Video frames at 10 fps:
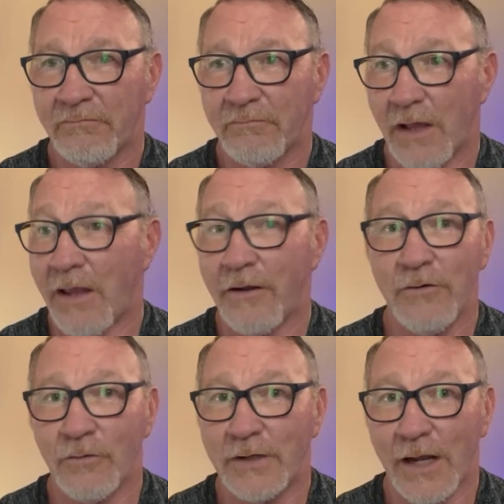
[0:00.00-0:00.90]
I
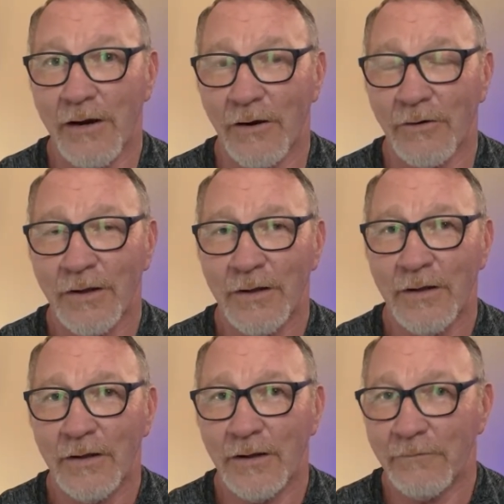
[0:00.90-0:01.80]
don't care.
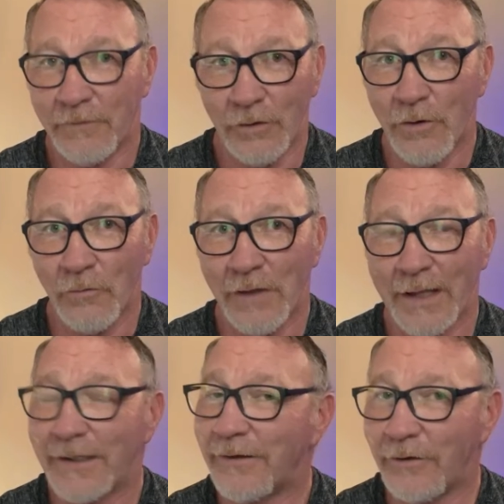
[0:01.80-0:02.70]
If you don't
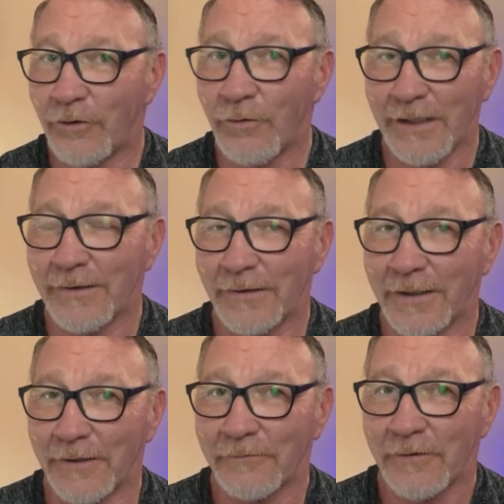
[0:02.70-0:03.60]
like it, you need to
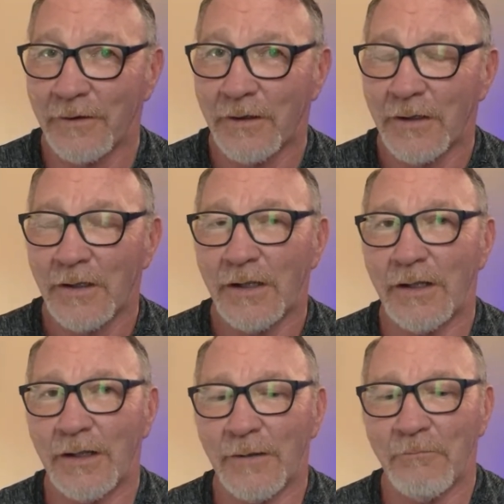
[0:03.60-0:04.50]
leave.
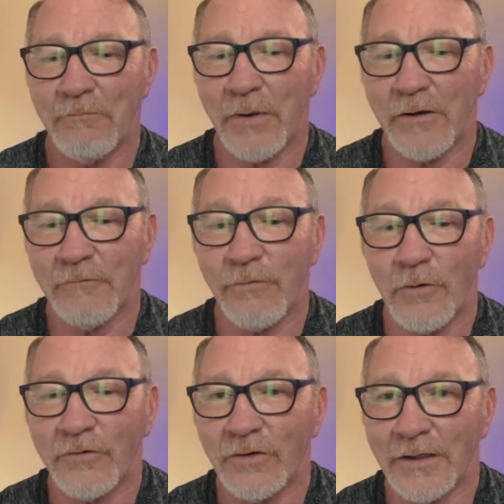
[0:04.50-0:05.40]
But
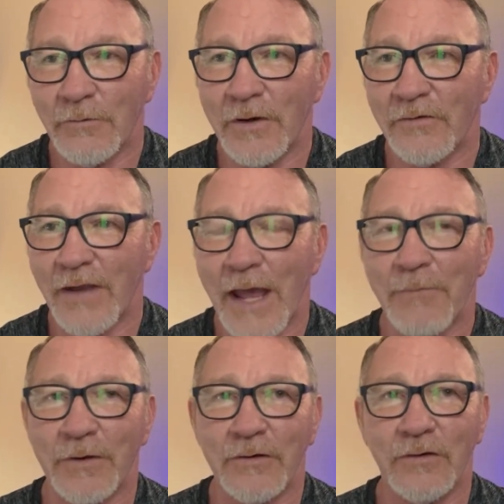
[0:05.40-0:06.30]
unfortunately, what has
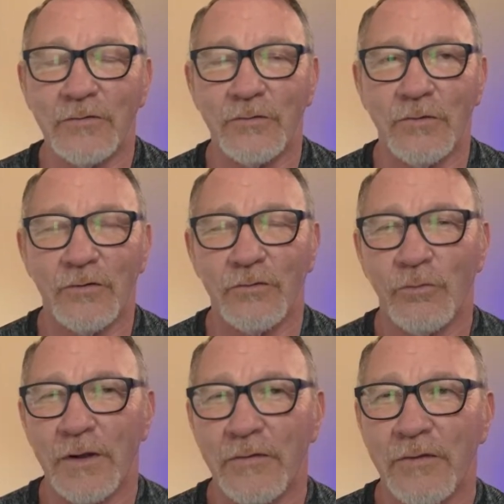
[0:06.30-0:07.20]
happened is
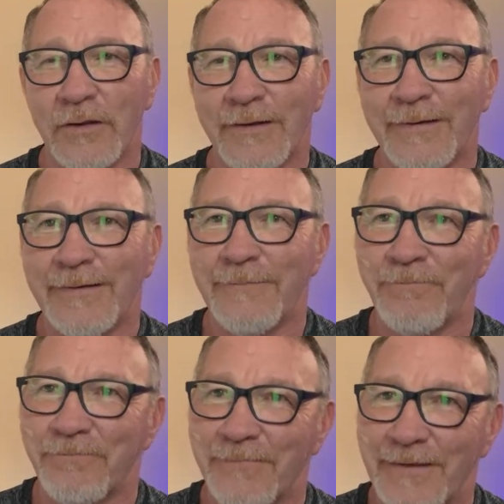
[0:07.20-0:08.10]
with,
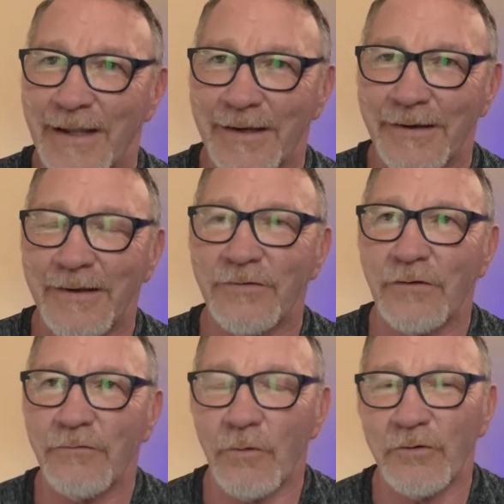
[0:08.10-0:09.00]
and it is
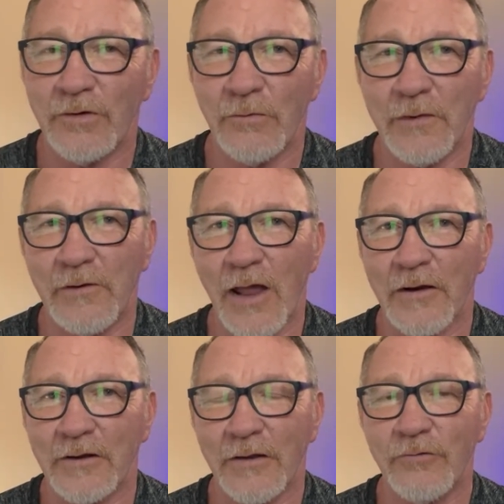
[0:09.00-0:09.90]
unfortunate with a lot of
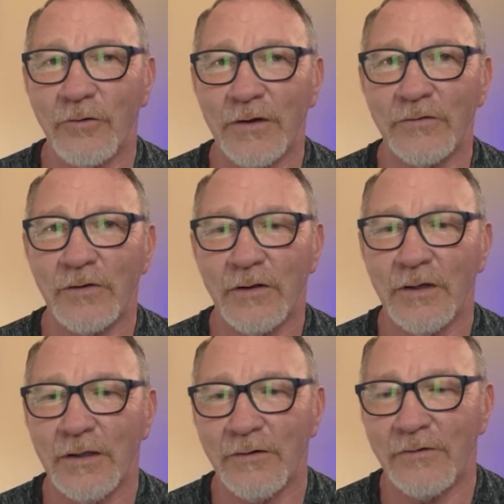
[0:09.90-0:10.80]
countries,
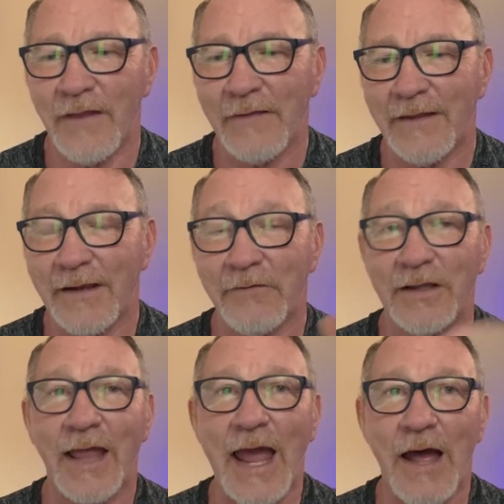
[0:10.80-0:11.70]
is that they have
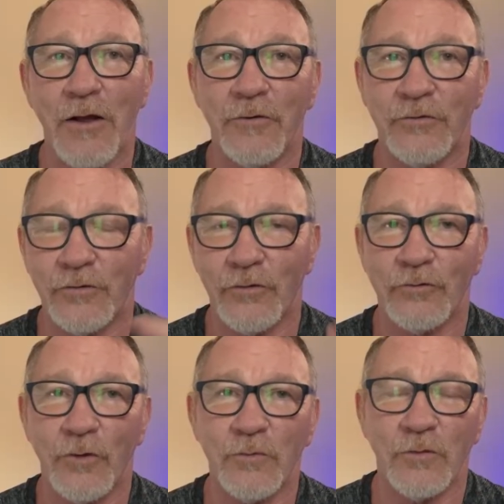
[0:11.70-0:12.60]
allowed certain
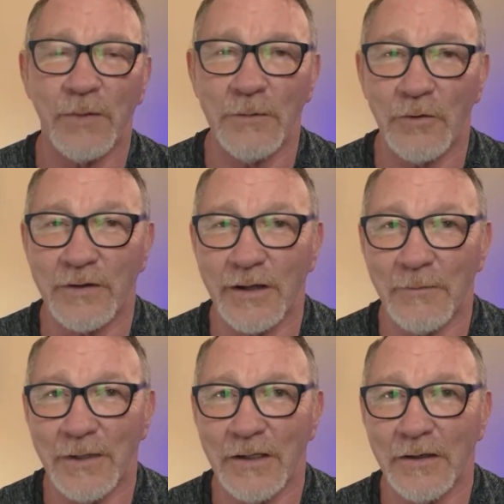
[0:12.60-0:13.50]
groups of people to
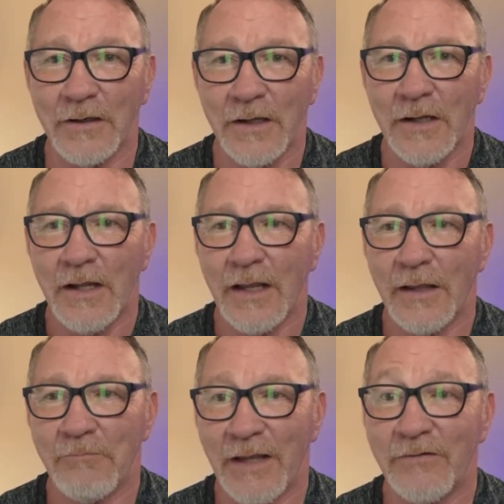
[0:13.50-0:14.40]
come in
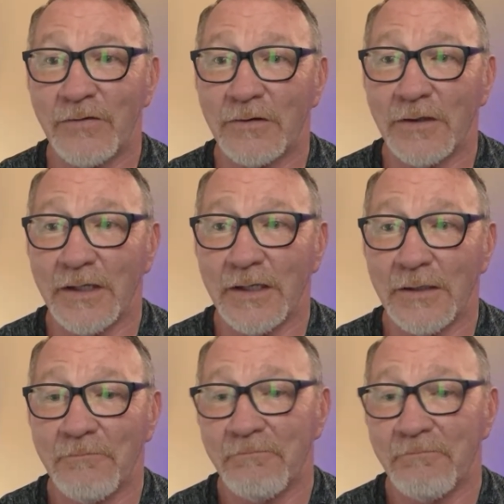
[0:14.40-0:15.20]
and basically